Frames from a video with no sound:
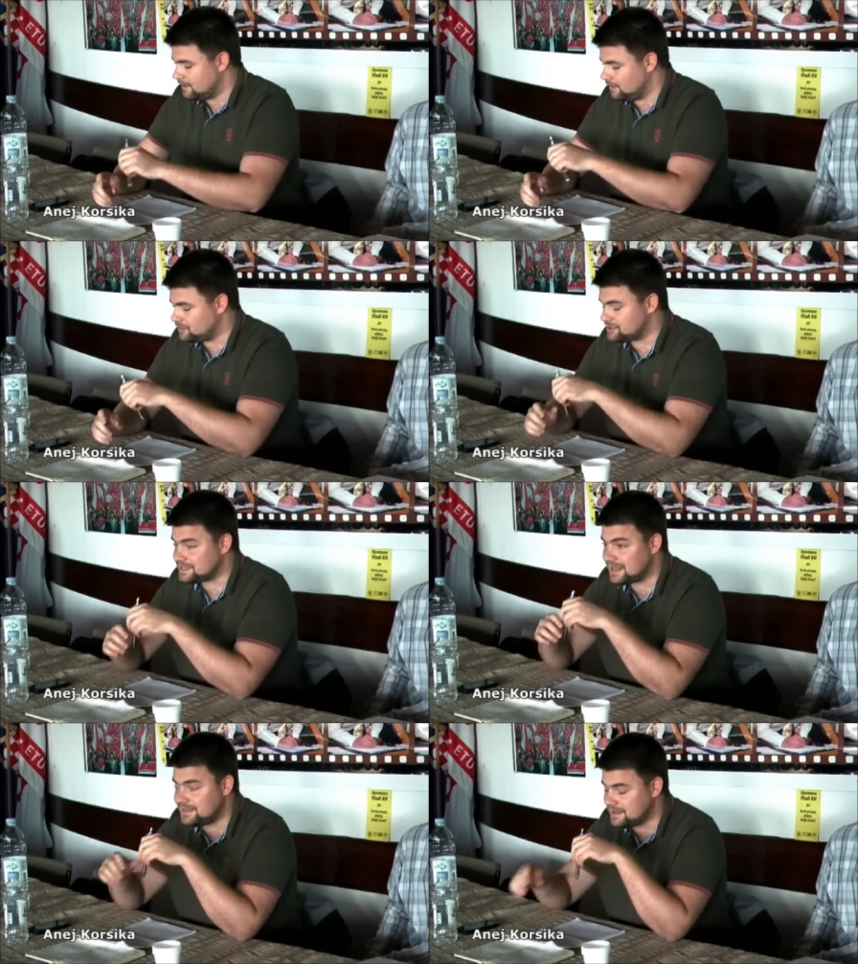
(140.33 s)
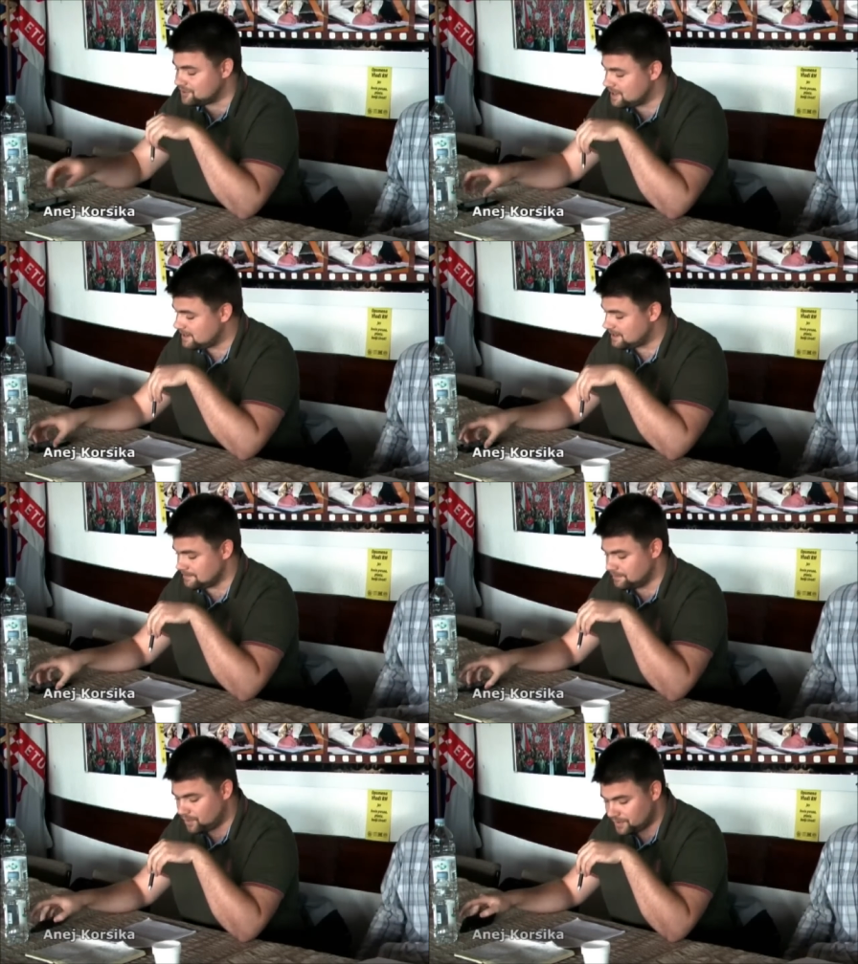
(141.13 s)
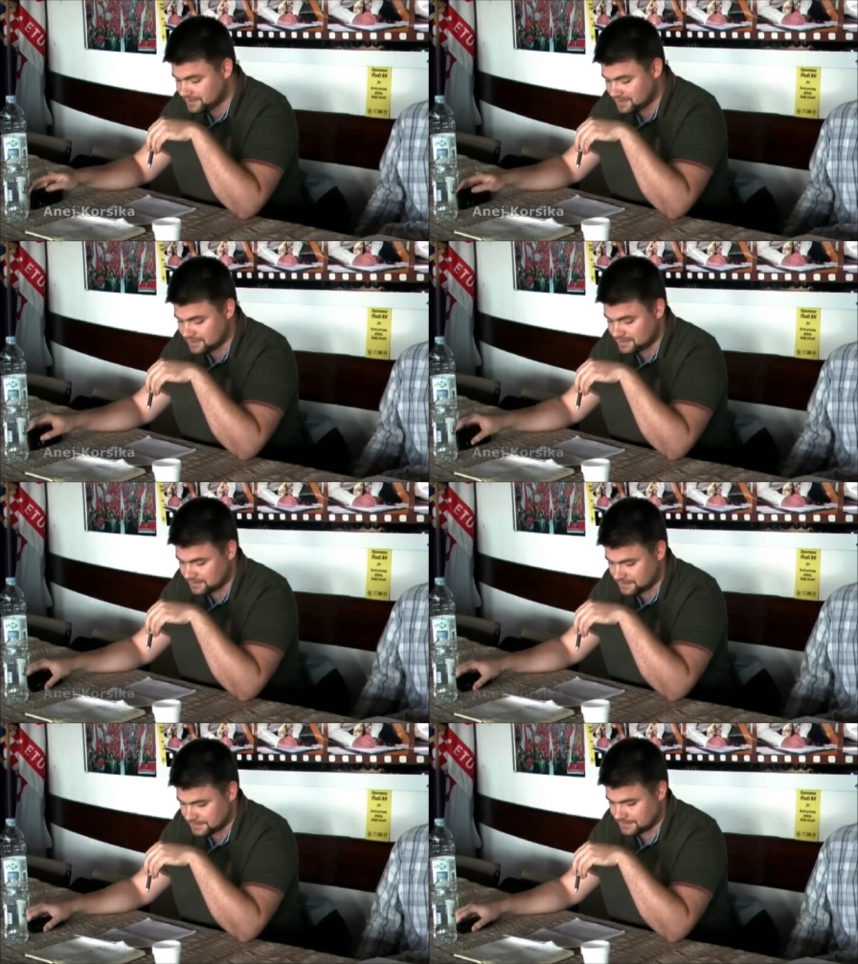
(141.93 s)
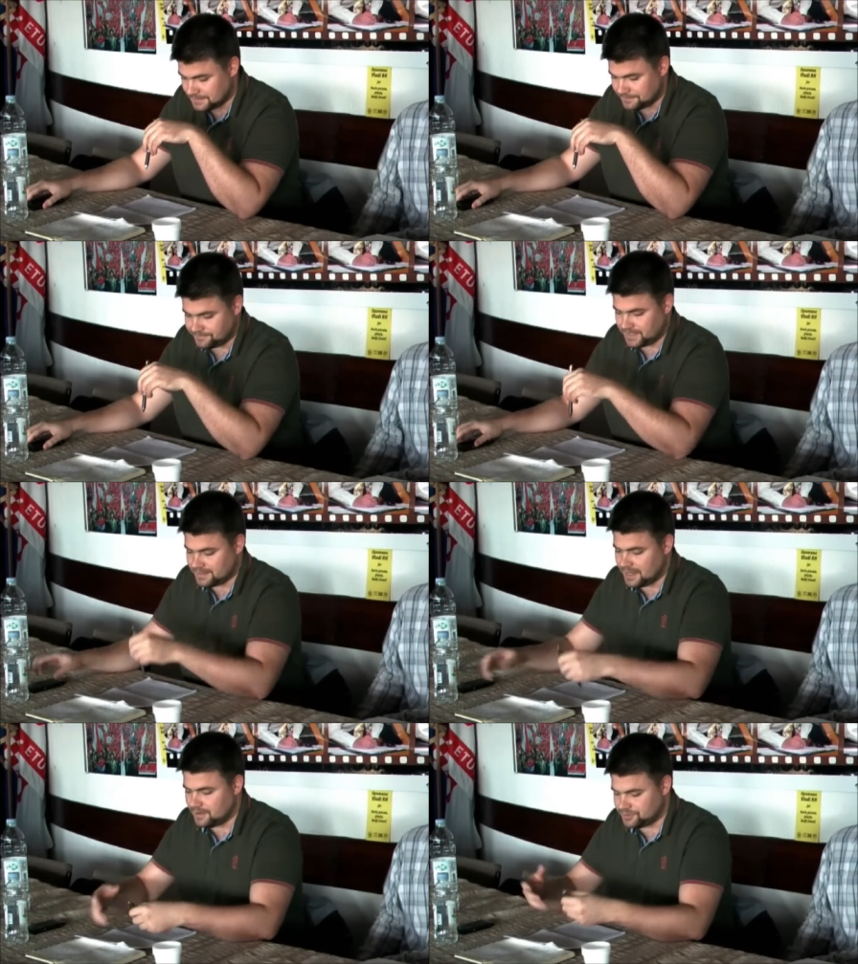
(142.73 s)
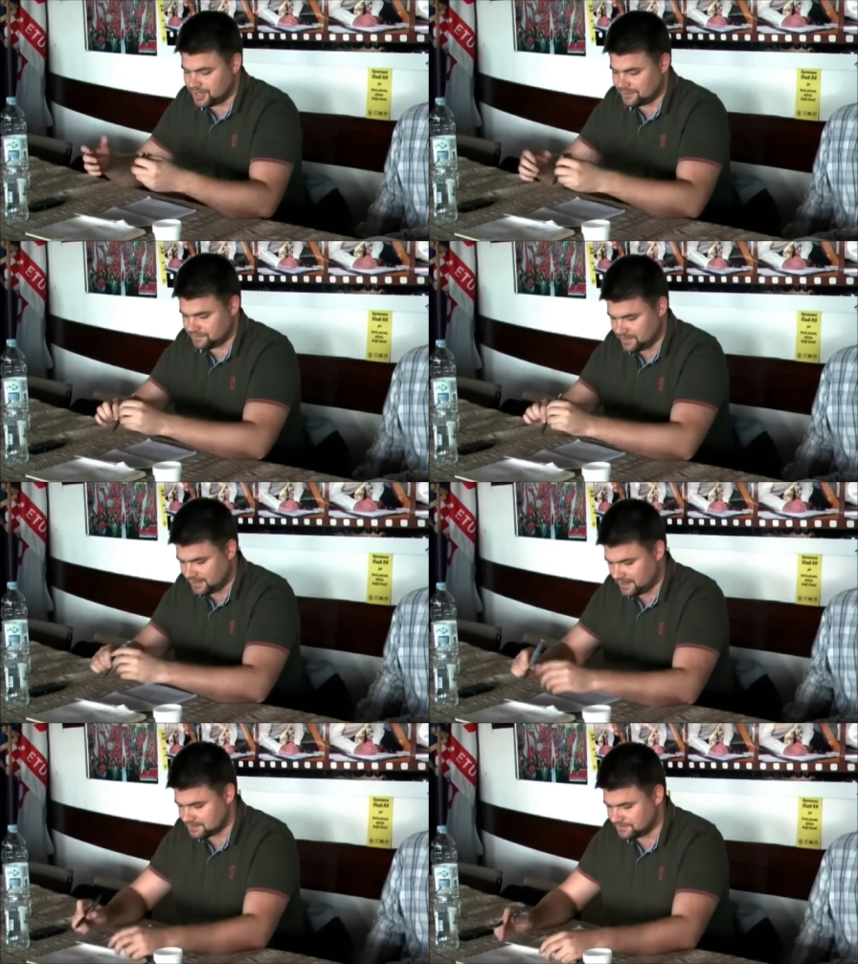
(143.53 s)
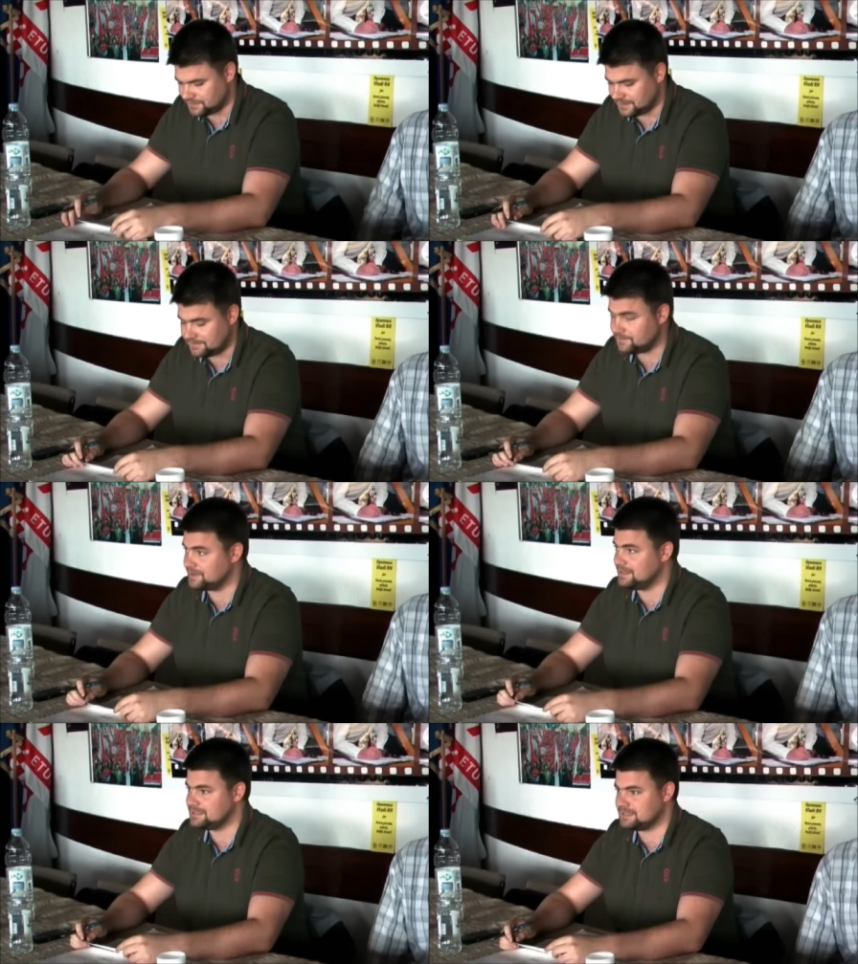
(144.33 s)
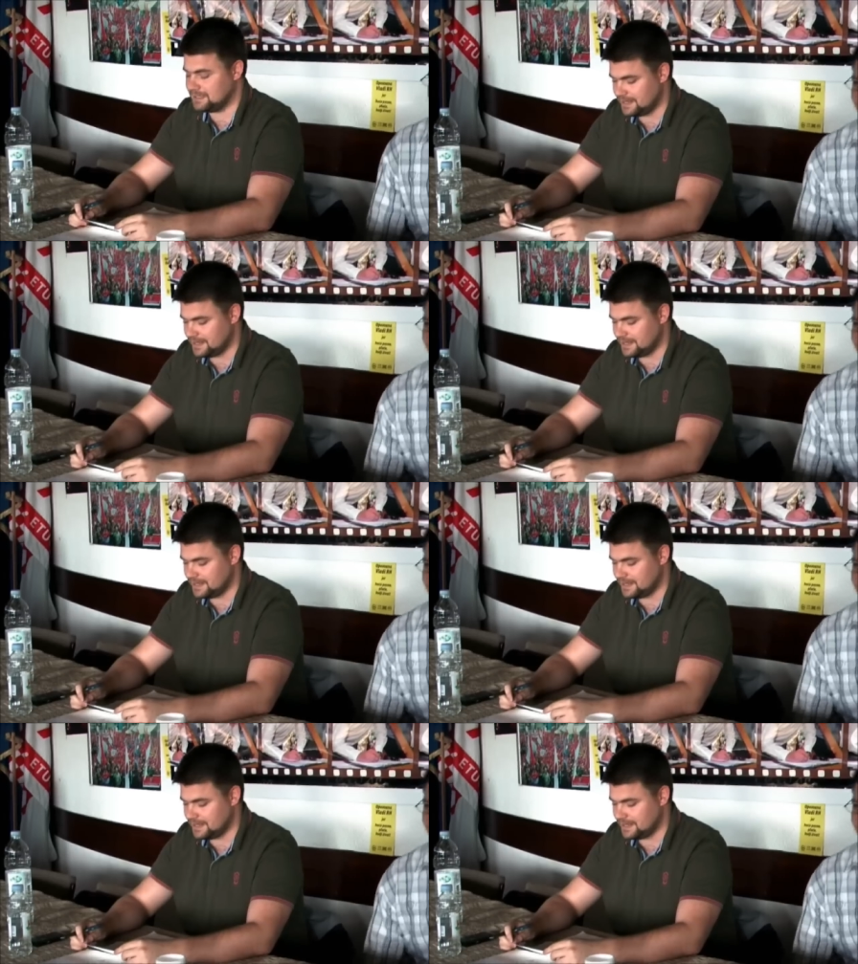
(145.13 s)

also something really important, uh, and I'll try to make case for, for this uh,